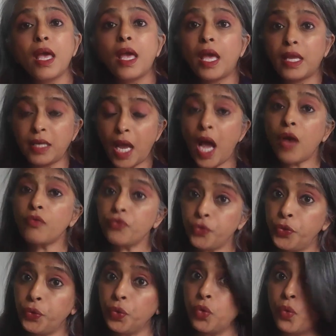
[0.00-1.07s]
and how
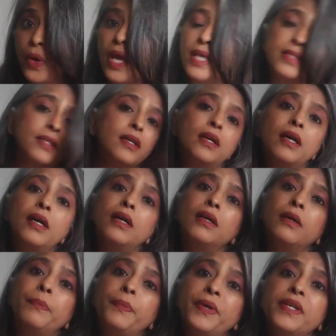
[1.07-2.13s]
you as a
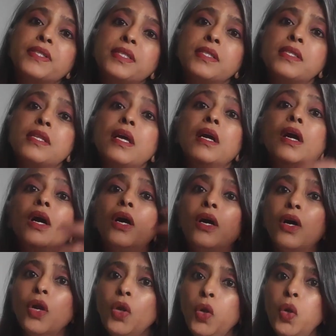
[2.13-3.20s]
person
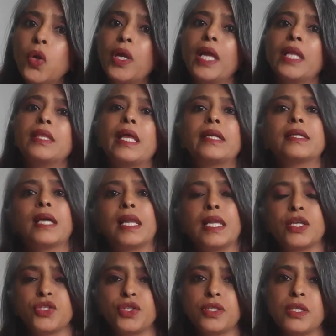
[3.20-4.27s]
look at that
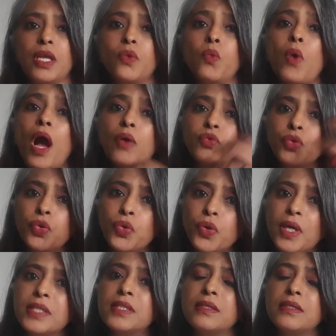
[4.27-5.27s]
collection, and how do you